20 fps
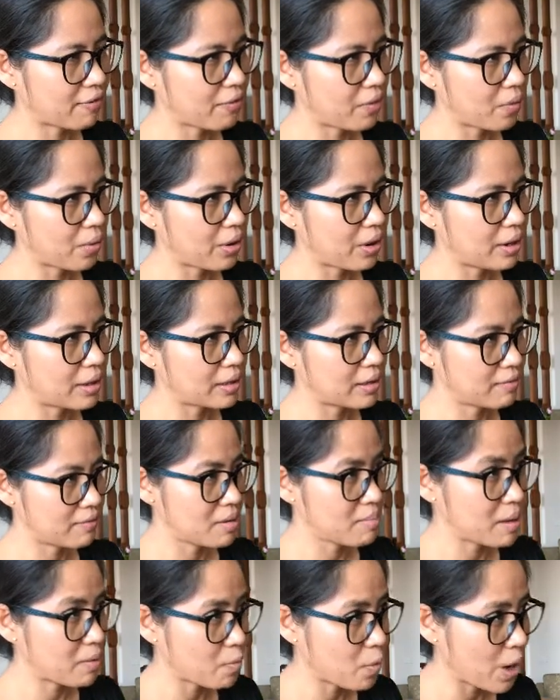for the
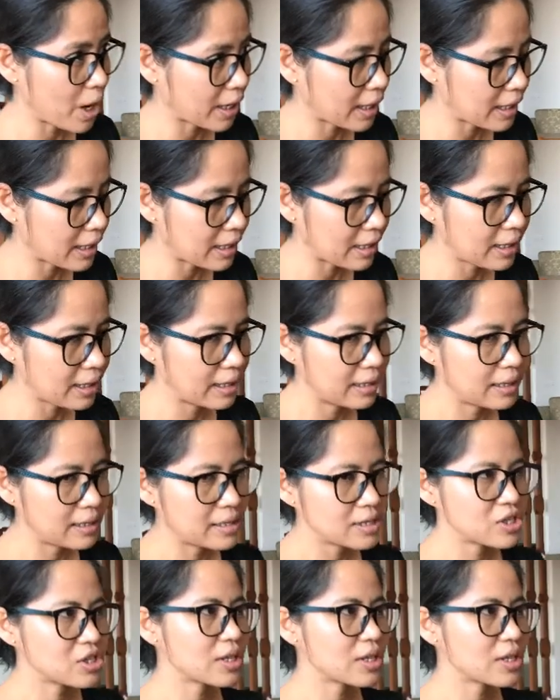women worker mm.